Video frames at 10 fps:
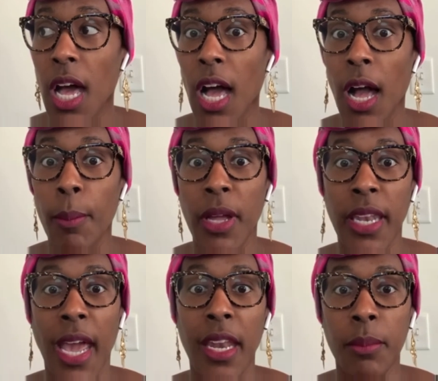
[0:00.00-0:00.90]

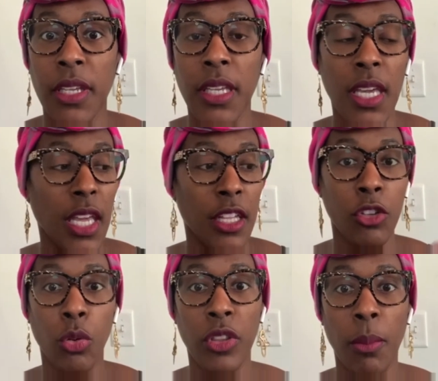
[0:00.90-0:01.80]
anatomy and doing
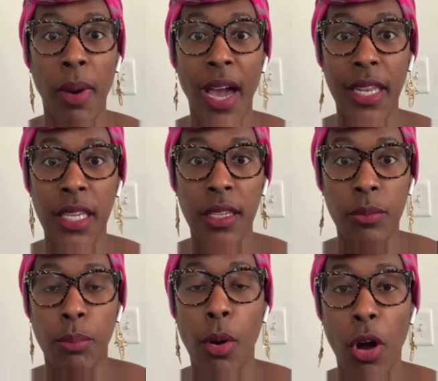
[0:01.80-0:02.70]
the body
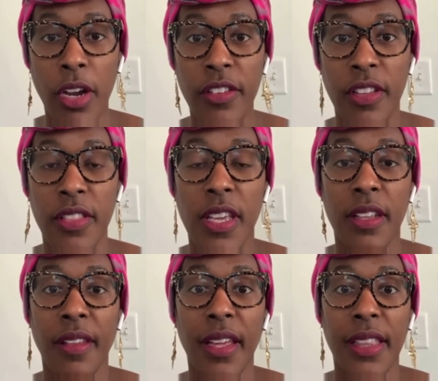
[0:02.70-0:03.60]
parts and things
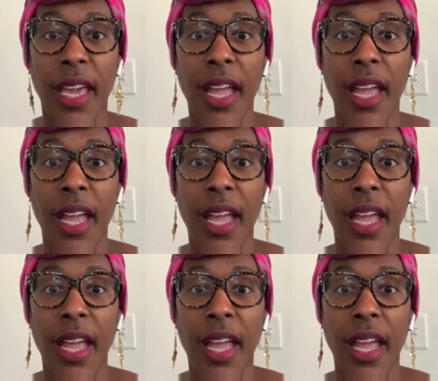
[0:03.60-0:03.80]
like that.